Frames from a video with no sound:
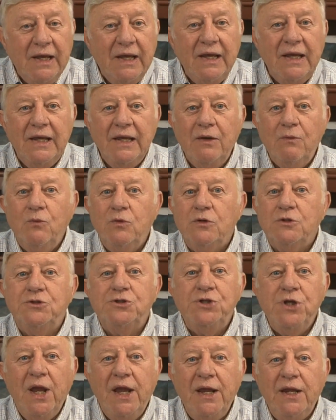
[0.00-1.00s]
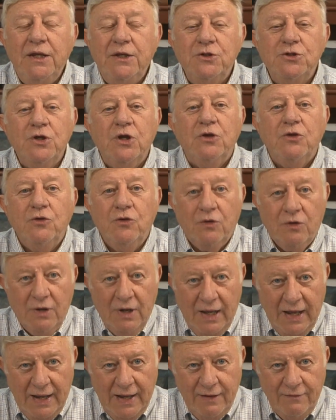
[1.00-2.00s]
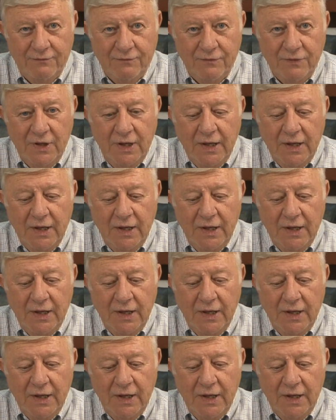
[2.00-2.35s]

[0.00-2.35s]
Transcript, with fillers: it will change your life.